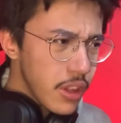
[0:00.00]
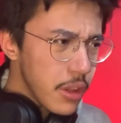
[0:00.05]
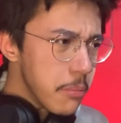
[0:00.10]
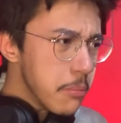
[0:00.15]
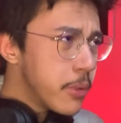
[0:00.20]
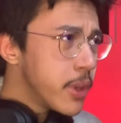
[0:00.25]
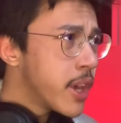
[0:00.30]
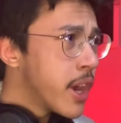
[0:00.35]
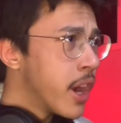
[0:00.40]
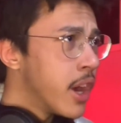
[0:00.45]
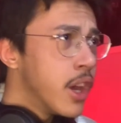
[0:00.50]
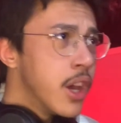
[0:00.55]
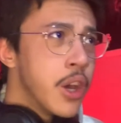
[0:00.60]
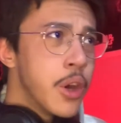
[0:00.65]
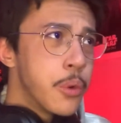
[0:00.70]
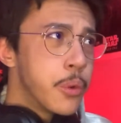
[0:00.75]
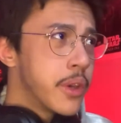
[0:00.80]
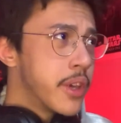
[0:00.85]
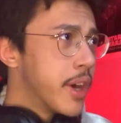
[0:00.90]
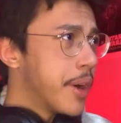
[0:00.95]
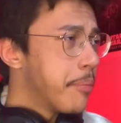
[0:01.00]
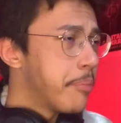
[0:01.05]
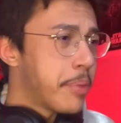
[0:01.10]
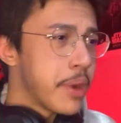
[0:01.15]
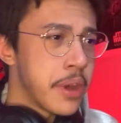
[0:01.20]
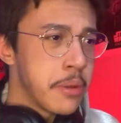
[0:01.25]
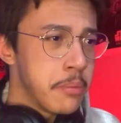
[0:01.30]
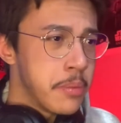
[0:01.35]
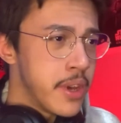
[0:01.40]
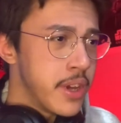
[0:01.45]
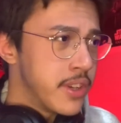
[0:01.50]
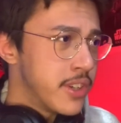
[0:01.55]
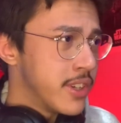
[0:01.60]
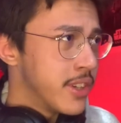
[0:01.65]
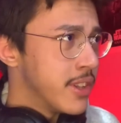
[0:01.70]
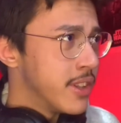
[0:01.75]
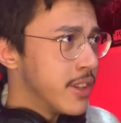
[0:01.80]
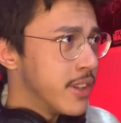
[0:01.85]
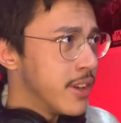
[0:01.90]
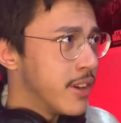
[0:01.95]
But yeah, we got Bad Batch,
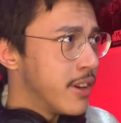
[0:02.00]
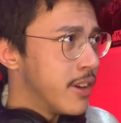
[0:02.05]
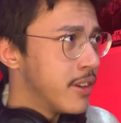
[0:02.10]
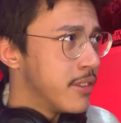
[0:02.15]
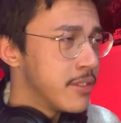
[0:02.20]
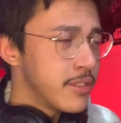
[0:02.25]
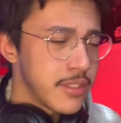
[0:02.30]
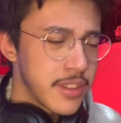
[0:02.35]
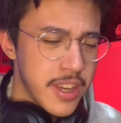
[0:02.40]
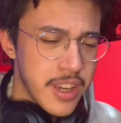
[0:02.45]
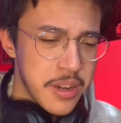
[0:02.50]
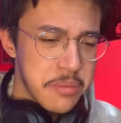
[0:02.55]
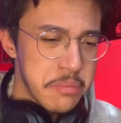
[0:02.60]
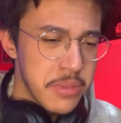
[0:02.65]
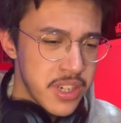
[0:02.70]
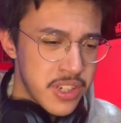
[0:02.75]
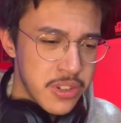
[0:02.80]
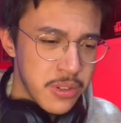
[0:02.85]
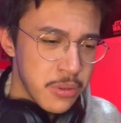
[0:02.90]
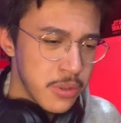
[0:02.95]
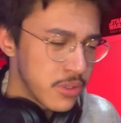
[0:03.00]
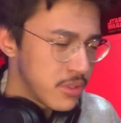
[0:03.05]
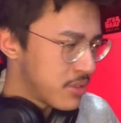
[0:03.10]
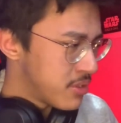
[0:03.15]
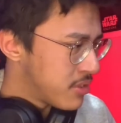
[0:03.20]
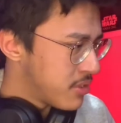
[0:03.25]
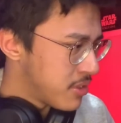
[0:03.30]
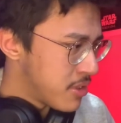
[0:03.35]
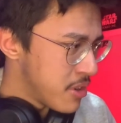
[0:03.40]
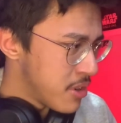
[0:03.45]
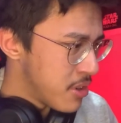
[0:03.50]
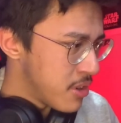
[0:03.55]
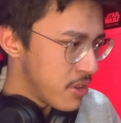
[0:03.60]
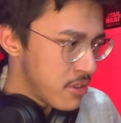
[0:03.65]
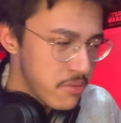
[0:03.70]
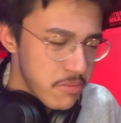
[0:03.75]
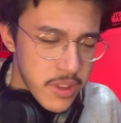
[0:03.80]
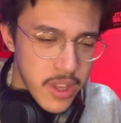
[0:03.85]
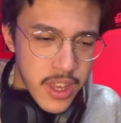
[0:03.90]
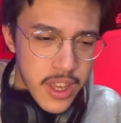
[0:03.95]
and the animation looks good.
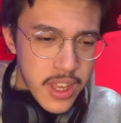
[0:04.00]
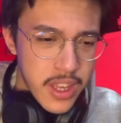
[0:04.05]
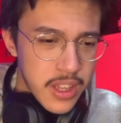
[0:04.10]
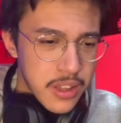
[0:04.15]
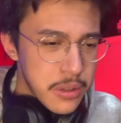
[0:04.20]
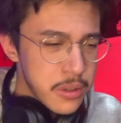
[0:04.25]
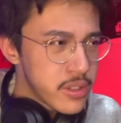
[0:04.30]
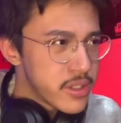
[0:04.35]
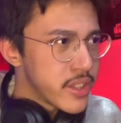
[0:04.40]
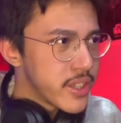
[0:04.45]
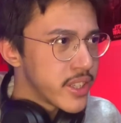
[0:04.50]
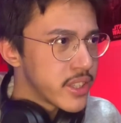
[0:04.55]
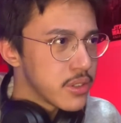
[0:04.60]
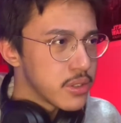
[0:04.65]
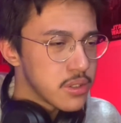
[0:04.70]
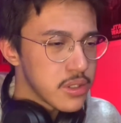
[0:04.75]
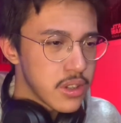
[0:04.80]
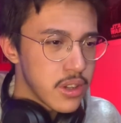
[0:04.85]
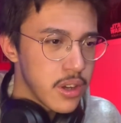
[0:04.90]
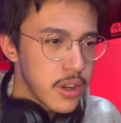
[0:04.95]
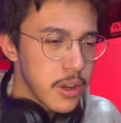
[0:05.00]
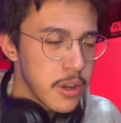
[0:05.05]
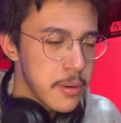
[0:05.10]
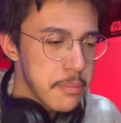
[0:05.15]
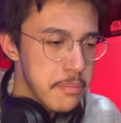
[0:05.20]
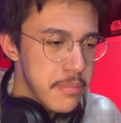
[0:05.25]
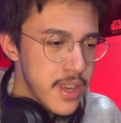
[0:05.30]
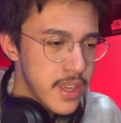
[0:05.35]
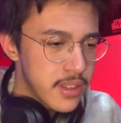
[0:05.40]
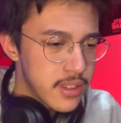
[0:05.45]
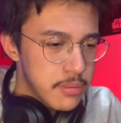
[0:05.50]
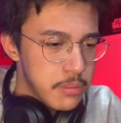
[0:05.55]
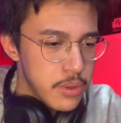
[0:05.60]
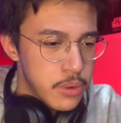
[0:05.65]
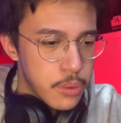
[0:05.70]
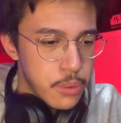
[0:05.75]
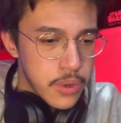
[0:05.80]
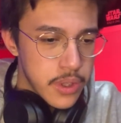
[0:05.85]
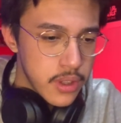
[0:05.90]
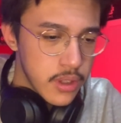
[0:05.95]
It looks like a mix
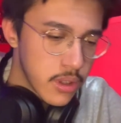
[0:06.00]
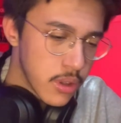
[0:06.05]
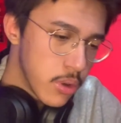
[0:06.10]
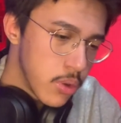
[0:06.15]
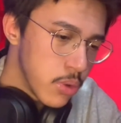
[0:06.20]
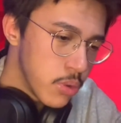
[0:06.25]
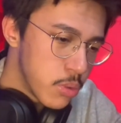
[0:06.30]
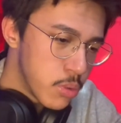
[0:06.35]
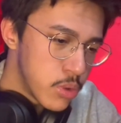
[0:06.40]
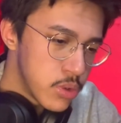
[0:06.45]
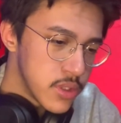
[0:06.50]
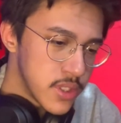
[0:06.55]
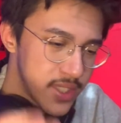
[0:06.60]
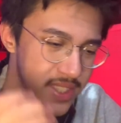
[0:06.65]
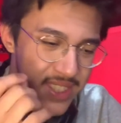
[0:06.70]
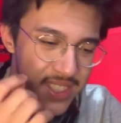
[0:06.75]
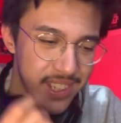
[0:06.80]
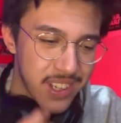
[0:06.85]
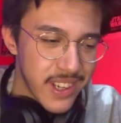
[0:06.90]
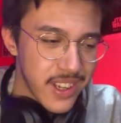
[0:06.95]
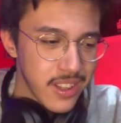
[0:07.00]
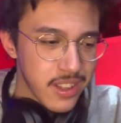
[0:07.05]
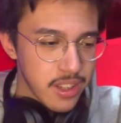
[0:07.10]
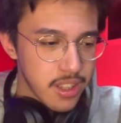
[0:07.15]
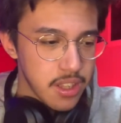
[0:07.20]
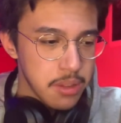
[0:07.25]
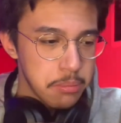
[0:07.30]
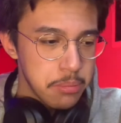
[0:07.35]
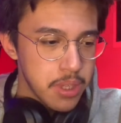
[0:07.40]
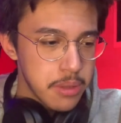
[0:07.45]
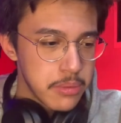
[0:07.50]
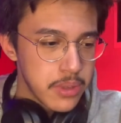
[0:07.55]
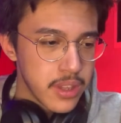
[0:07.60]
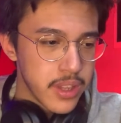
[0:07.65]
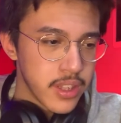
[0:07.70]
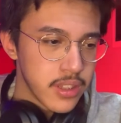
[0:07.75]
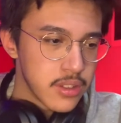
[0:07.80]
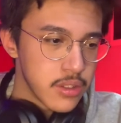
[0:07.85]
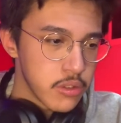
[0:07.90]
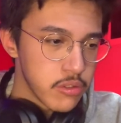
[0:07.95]
between Clone Wars style and maybe
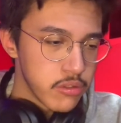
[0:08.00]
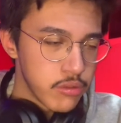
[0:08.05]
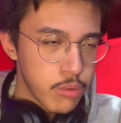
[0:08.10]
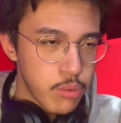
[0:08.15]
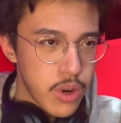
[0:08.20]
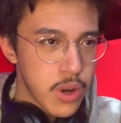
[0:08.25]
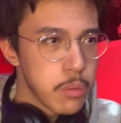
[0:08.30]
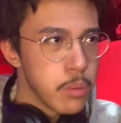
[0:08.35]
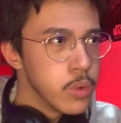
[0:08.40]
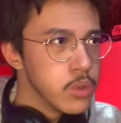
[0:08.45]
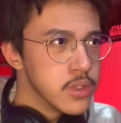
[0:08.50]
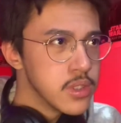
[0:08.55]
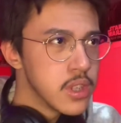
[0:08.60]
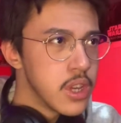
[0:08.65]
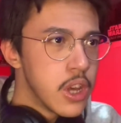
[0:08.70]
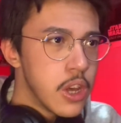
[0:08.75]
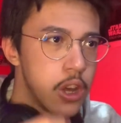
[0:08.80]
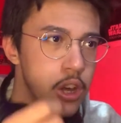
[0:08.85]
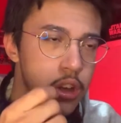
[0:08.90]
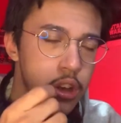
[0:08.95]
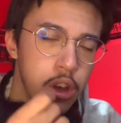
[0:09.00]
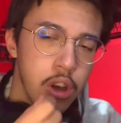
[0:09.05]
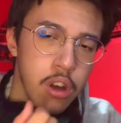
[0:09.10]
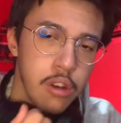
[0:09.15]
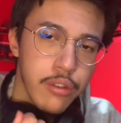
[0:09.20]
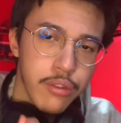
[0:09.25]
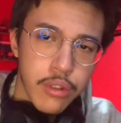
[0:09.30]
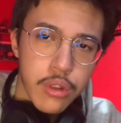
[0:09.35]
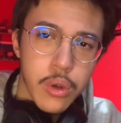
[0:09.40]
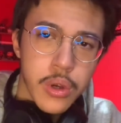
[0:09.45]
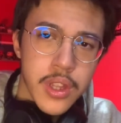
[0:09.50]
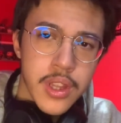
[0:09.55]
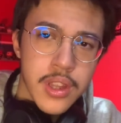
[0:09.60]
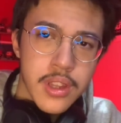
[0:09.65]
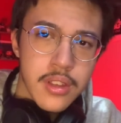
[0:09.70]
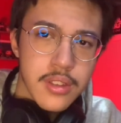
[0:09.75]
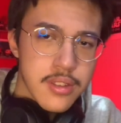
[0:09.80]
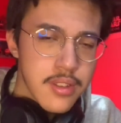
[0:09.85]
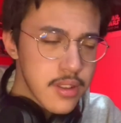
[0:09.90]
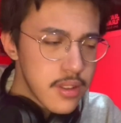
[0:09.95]
like some Rebels
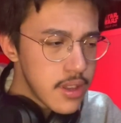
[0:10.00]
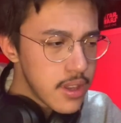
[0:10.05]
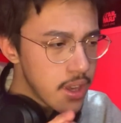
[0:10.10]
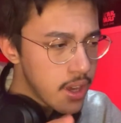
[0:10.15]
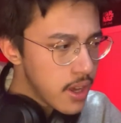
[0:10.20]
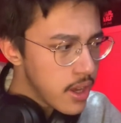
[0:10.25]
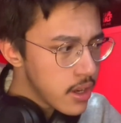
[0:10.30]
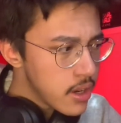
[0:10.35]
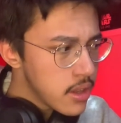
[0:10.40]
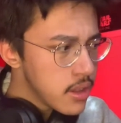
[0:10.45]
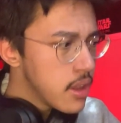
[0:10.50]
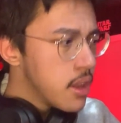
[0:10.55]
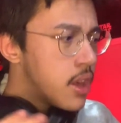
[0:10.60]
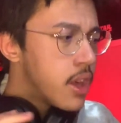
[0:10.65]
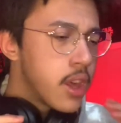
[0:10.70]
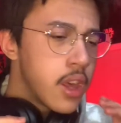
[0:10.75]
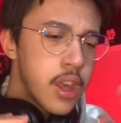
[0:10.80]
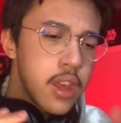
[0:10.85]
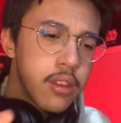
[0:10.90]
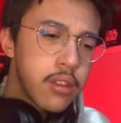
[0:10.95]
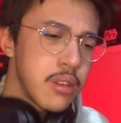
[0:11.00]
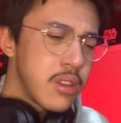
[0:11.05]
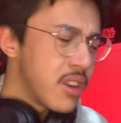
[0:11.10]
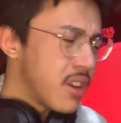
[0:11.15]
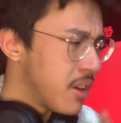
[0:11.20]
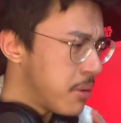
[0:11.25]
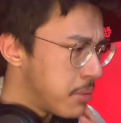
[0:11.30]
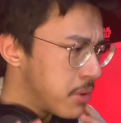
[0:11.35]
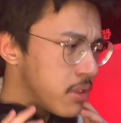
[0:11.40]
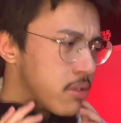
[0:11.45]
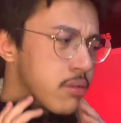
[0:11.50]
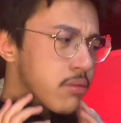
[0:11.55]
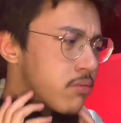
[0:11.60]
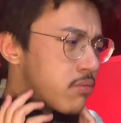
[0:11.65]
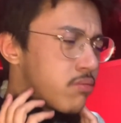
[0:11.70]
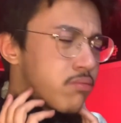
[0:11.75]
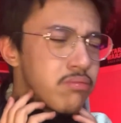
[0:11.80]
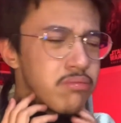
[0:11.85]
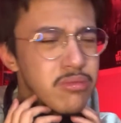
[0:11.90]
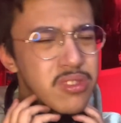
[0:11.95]
fluidness that they added. So yeah, I mean,
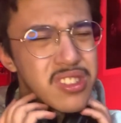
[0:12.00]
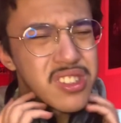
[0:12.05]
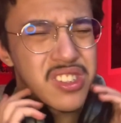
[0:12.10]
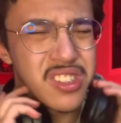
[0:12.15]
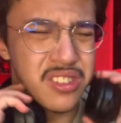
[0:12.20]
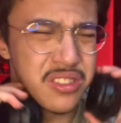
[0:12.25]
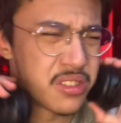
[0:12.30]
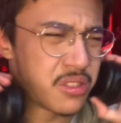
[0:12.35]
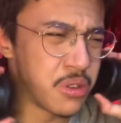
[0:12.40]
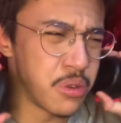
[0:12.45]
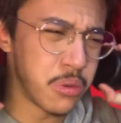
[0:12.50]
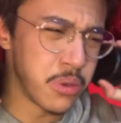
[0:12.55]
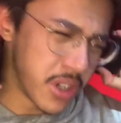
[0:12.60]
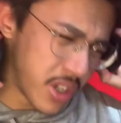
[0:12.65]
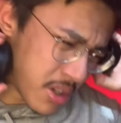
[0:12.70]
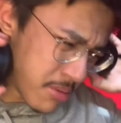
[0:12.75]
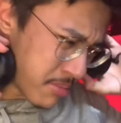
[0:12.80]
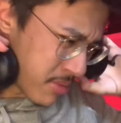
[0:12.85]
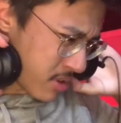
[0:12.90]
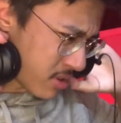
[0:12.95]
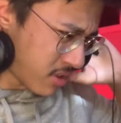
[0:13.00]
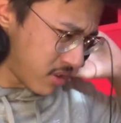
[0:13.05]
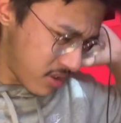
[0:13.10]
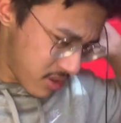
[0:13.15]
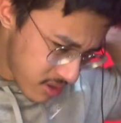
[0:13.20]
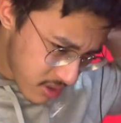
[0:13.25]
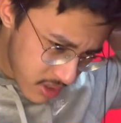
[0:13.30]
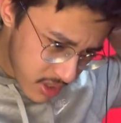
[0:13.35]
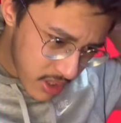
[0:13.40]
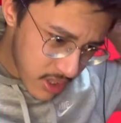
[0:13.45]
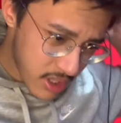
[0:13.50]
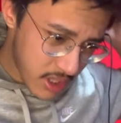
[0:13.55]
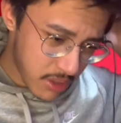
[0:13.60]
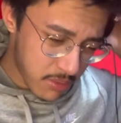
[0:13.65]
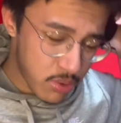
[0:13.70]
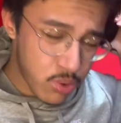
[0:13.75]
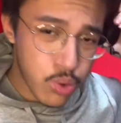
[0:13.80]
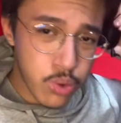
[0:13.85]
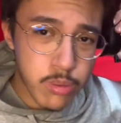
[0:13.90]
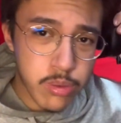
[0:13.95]
let's get to it. Come on, I'm
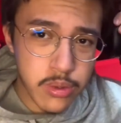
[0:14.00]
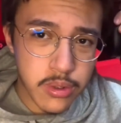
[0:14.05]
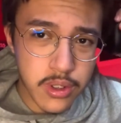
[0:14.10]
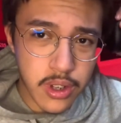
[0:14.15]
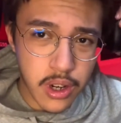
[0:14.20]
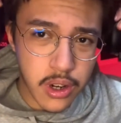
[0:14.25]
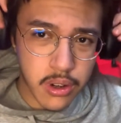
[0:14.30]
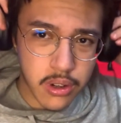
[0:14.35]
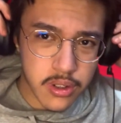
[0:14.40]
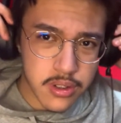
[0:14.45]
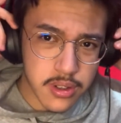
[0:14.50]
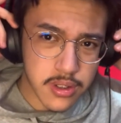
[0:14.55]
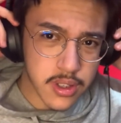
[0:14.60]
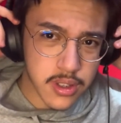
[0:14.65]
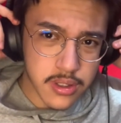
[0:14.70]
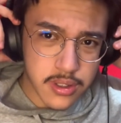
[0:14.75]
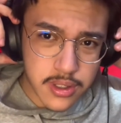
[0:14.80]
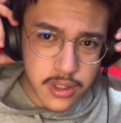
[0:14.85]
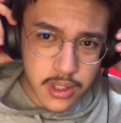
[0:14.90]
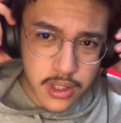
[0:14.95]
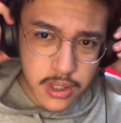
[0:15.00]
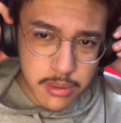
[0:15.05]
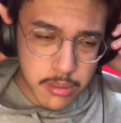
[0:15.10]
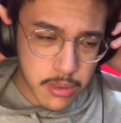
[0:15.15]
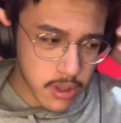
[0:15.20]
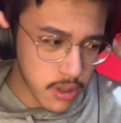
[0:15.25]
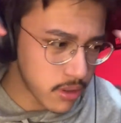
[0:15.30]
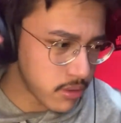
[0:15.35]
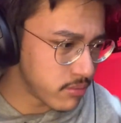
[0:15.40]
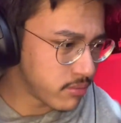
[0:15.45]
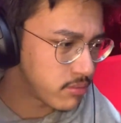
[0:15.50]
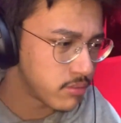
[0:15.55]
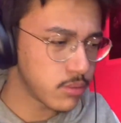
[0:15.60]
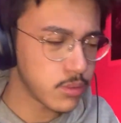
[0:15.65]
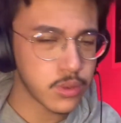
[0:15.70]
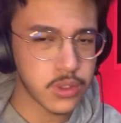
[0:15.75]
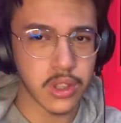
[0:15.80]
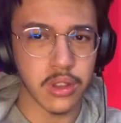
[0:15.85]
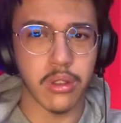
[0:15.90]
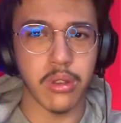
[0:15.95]
super tired as you can see, but
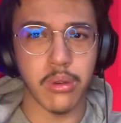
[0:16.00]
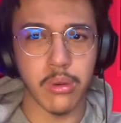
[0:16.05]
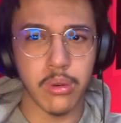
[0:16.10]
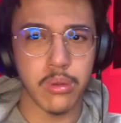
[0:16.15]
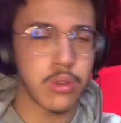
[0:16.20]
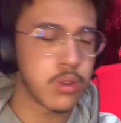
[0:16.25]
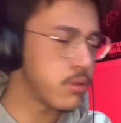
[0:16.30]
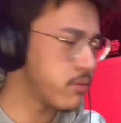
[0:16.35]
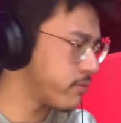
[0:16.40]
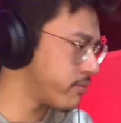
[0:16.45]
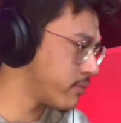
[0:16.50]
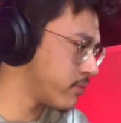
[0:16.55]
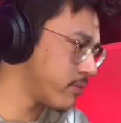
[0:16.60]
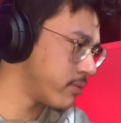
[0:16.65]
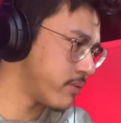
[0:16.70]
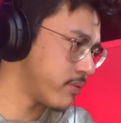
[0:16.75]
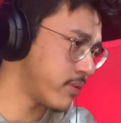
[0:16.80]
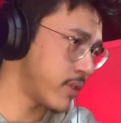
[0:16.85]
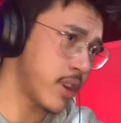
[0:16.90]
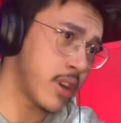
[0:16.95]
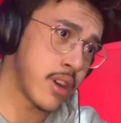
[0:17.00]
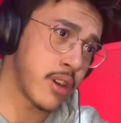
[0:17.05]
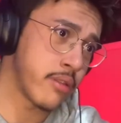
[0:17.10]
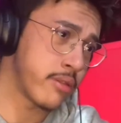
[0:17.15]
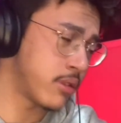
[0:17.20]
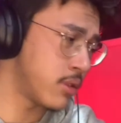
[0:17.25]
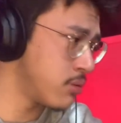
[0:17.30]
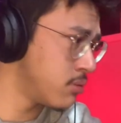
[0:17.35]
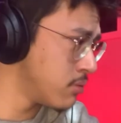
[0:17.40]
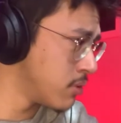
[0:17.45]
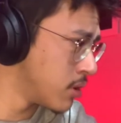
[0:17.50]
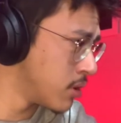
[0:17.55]
we'll get through it. I have to.